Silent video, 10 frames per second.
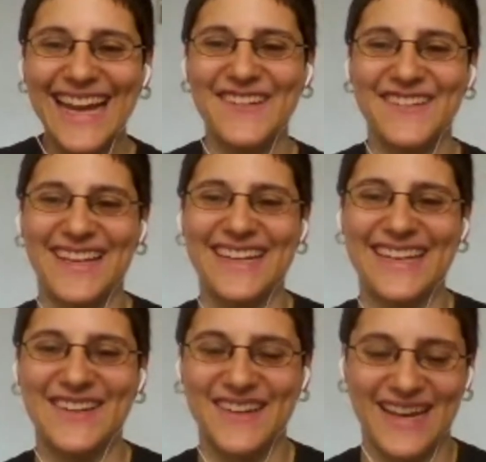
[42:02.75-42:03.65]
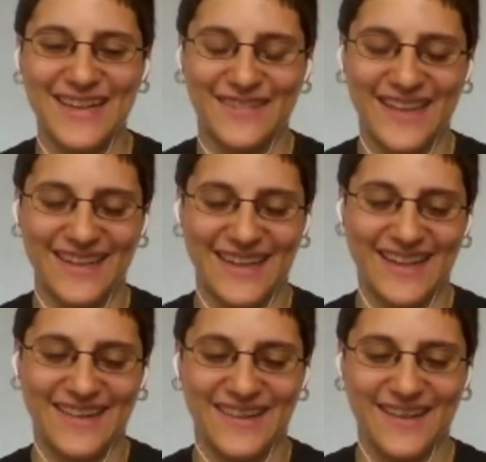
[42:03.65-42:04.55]
you like you know kind of think
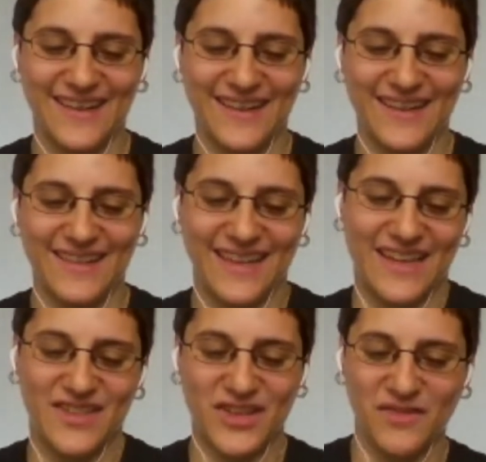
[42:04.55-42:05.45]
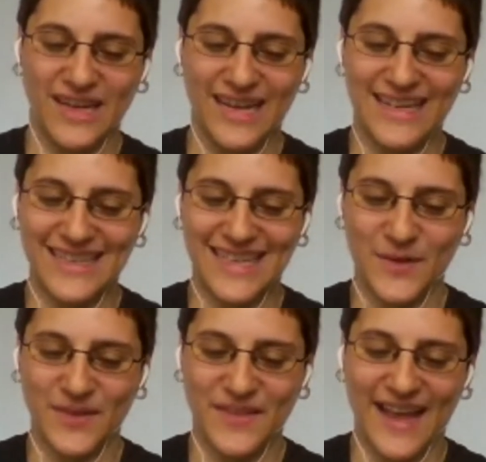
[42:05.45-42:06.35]
like that you shouldn't really eat any
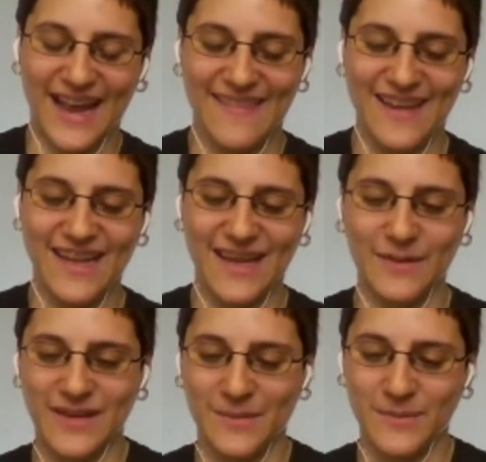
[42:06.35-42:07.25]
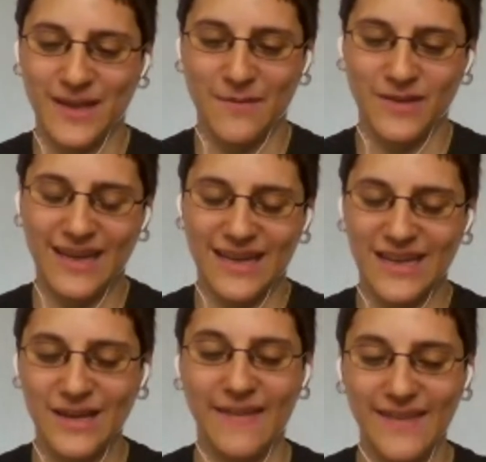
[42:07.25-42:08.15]
more than that. And then like when you could become vegan
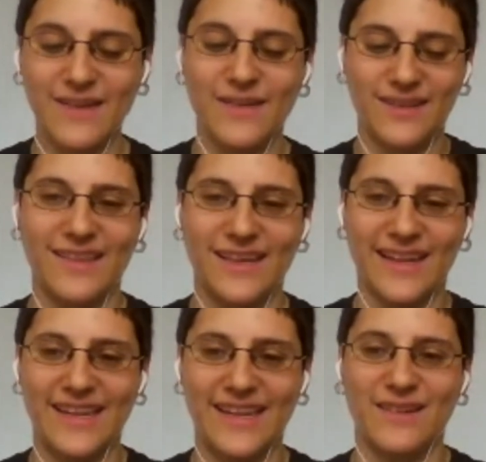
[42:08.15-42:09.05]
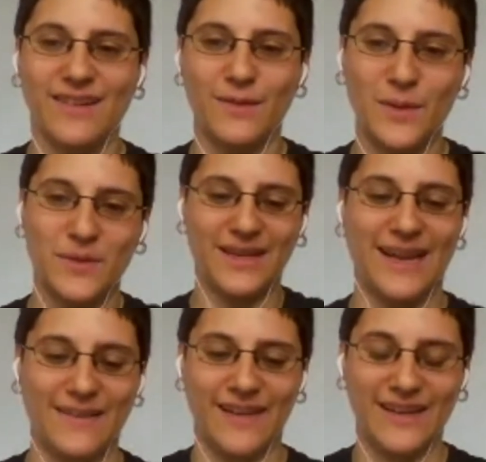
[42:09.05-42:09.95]
and you, and then you see that like you know these people
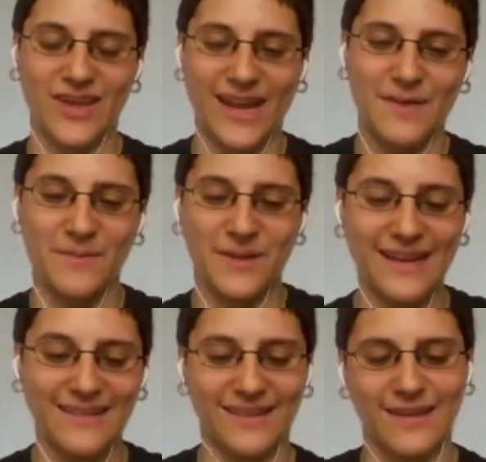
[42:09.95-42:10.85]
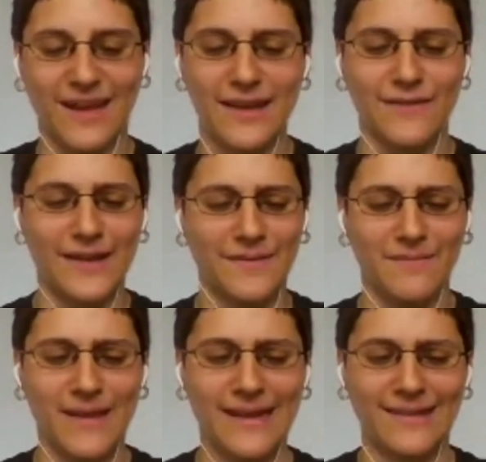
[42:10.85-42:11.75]
that have like giant plates, it's kind of like
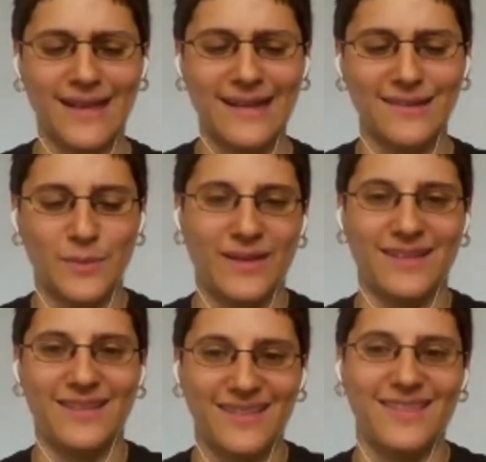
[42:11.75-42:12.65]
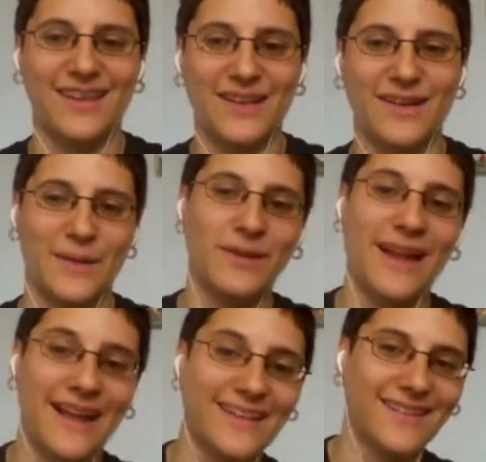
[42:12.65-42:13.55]
makes sense because it's you know like
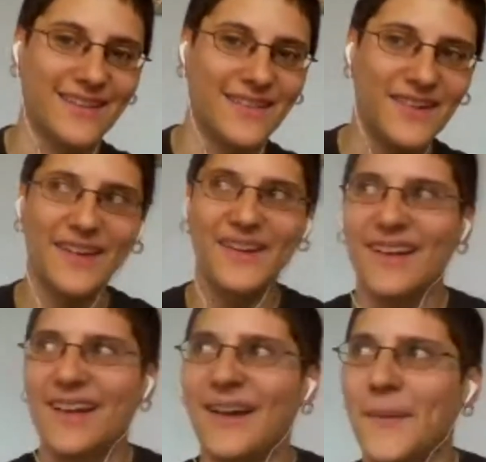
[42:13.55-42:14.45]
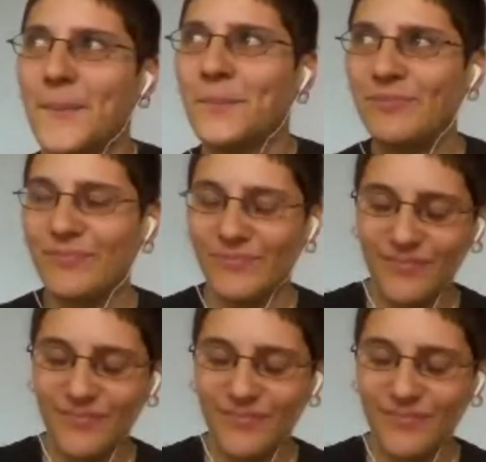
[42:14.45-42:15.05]
plants. So um,